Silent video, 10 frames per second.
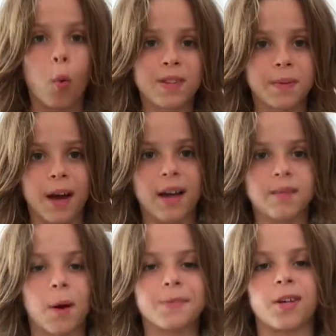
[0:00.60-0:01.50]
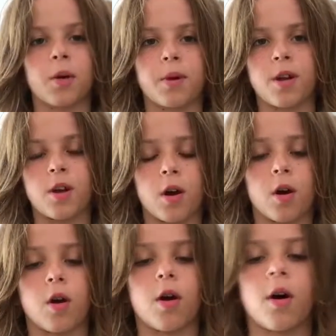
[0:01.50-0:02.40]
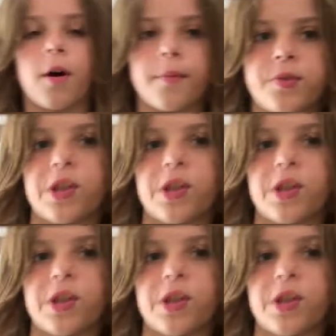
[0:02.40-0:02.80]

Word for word: What's up guys, Mops and Urban here. Um,